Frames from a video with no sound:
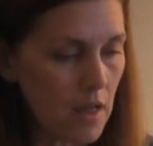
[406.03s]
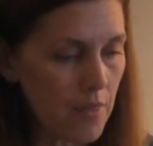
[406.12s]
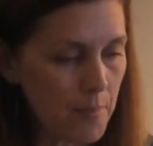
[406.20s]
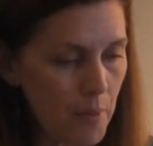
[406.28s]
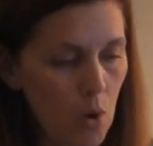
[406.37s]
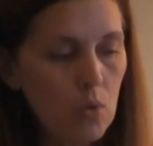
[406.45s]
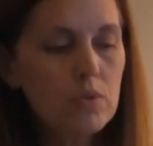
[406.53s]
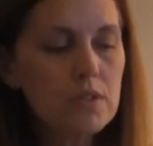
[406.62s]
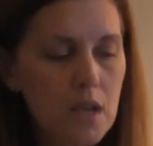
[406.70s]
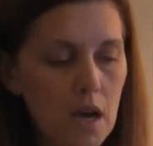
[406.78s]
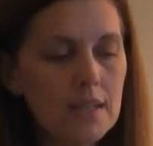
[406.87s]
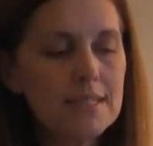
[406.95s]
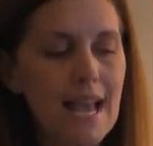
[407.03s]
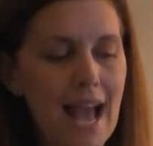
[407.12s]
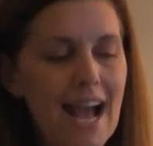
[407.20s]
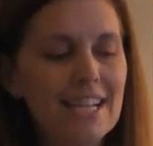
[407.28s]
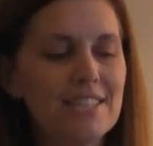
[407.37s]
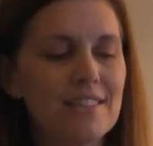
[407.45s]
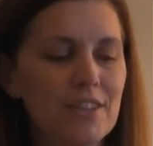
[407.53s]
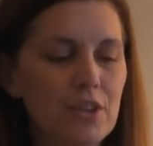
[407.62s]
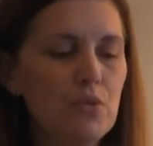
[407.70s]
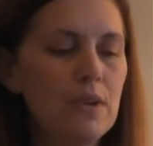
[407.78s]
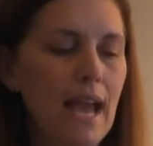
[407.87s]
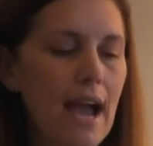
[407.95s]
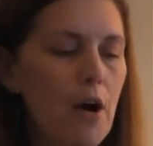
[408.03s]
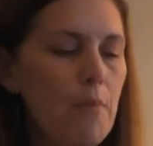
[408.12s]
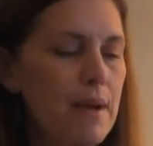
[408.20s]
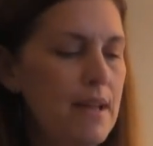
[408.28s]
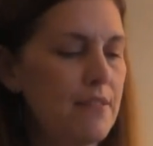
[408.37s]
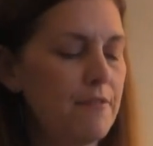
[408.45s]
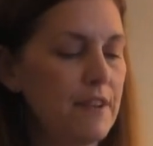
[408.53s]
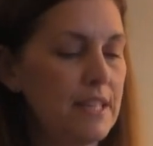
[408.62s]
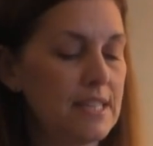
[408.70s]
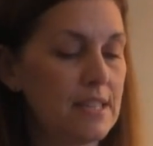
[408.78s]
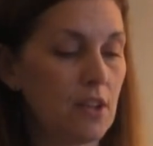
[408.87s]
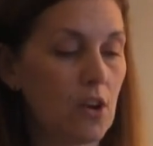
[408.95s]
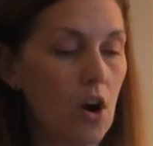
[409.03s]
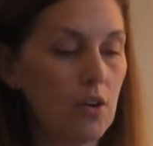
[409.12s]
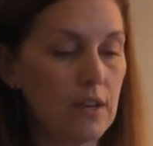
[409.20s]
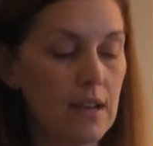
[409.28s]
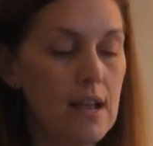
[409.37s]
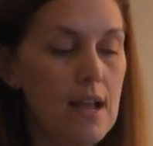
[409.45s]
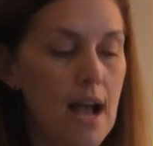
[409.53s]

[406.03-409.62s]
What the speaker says: the poles cut to add to the new cow pen fence in the garden.